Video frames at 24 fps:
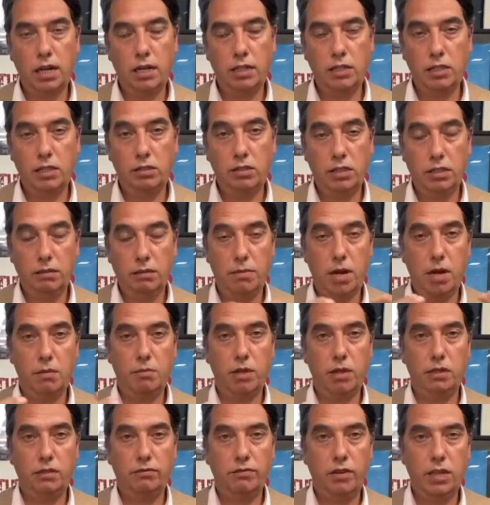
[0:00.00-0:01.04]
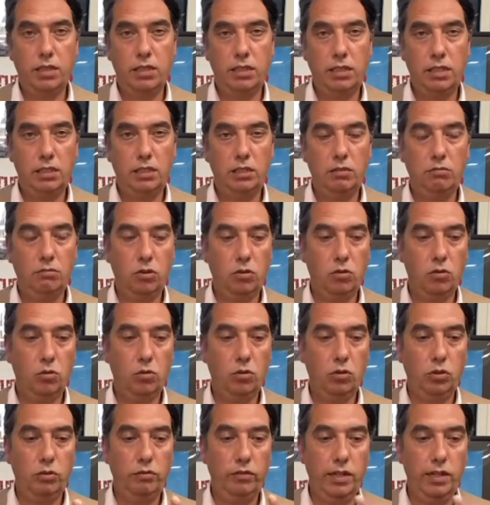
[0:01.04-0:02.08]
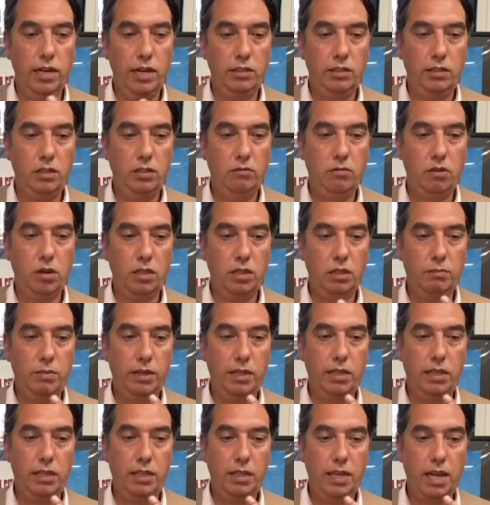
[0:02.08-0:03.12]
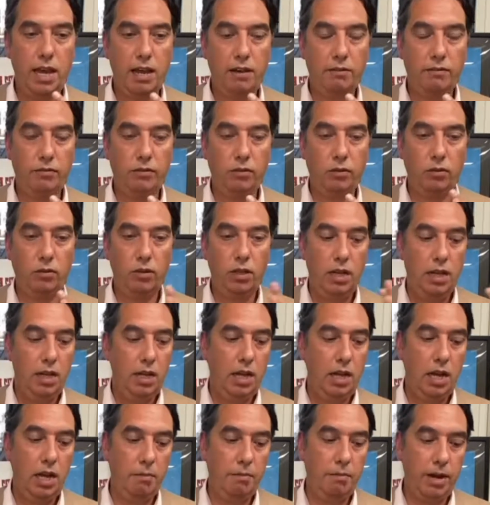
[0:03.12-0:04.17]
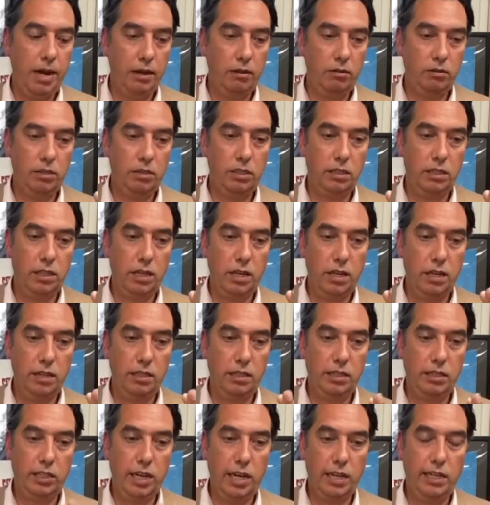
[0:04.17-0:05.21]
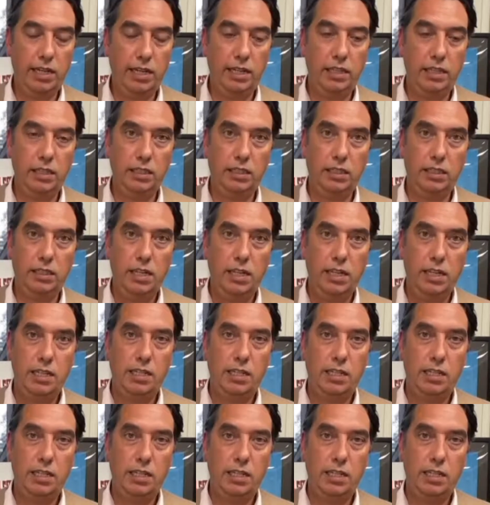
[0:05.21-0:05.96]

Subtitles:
using mobile devices to record your videos, you've got to be careful about the shakiness.